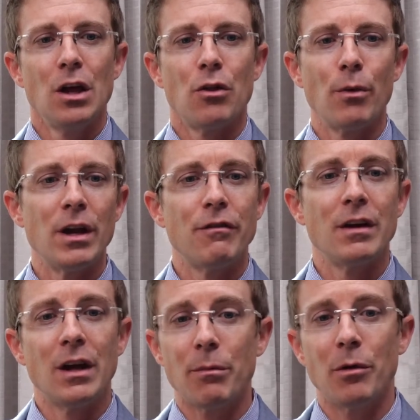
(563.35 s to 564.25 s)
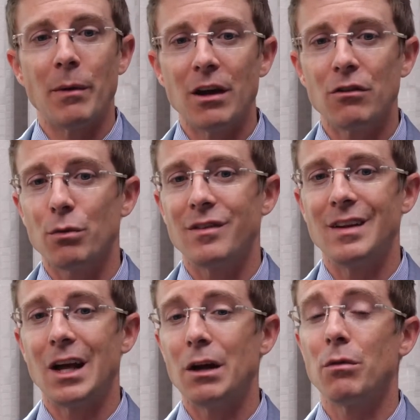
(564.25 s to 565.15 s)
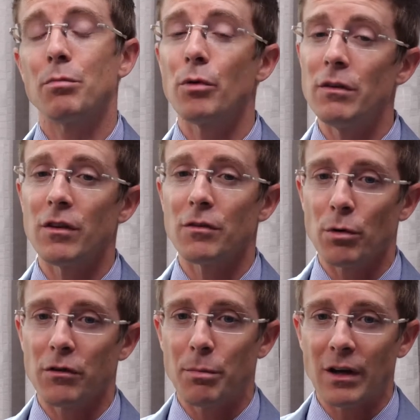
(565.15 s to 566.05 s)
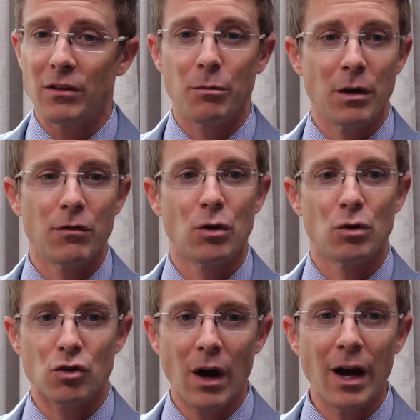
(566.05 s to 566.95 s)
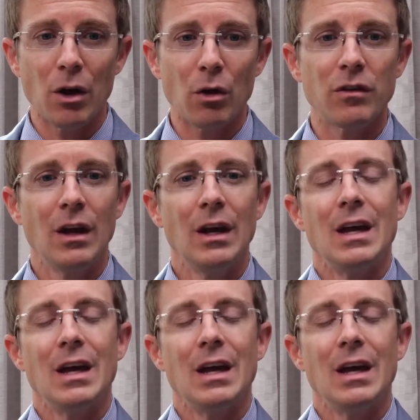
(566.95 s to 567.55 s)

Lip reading: The rate of endophthalmitis was in line with previous prospective pivotal trials,